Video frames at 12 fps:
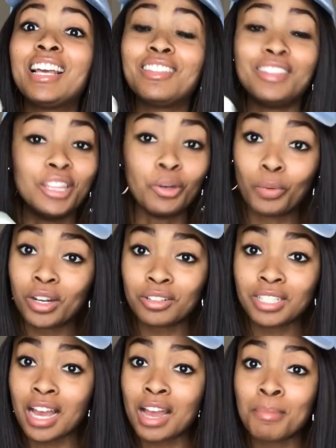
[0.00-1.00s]
The
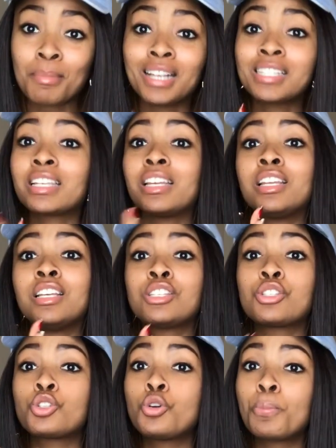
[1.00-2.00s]
wintertime, my skin
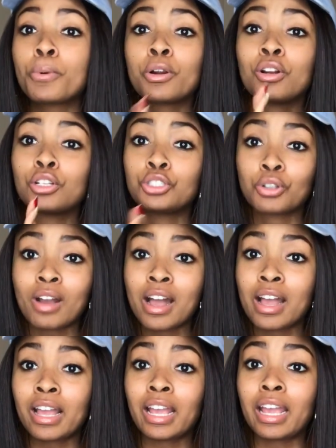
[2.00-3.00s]
is super
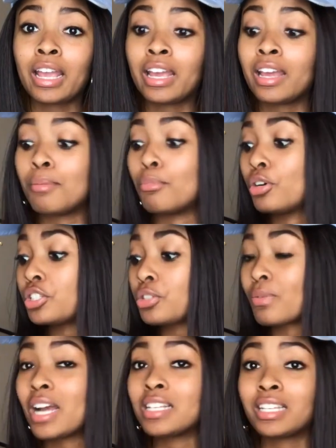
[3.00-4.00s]
dry and
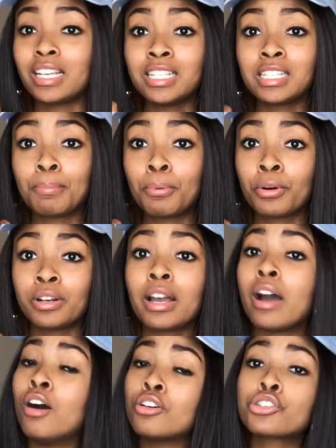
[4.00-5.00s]
moisturizing is important.
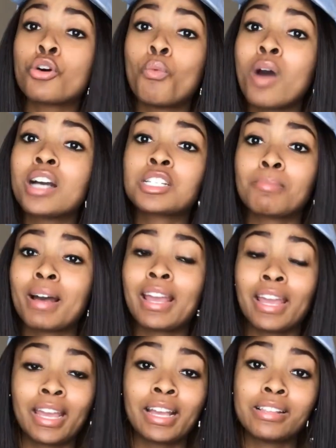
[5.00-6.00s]
I also wash my
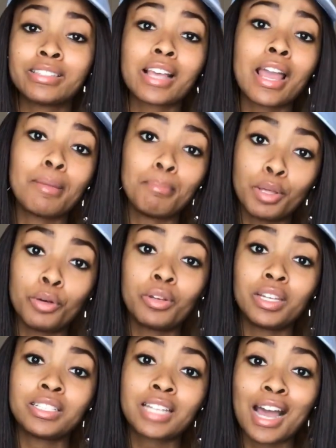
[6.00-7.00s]
hands a
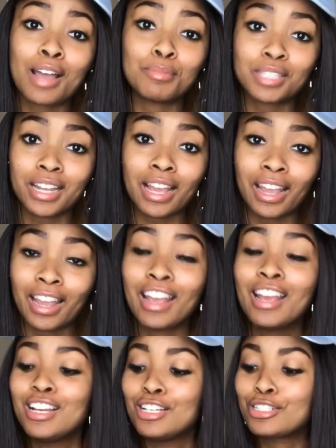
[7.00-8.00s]
billion times a day,
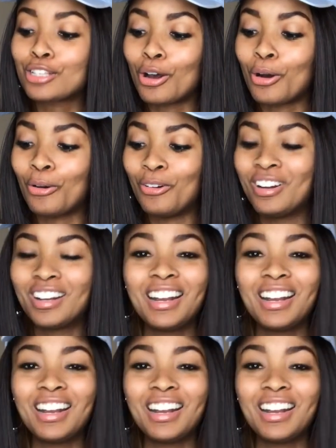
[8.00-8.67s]
so